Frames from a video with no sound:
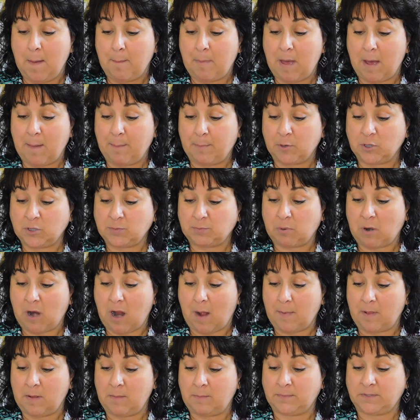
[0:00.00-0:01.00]
Pepper's
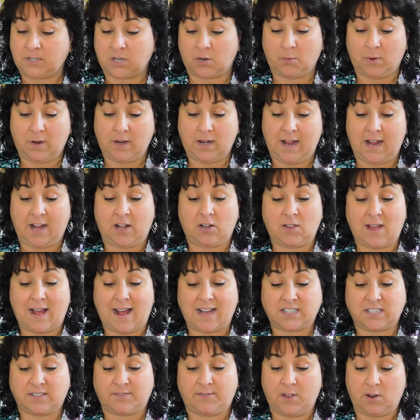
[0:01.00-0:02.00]
problems are in a
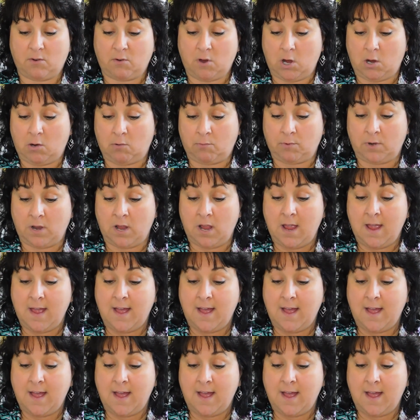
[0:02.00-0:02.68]
class of their own.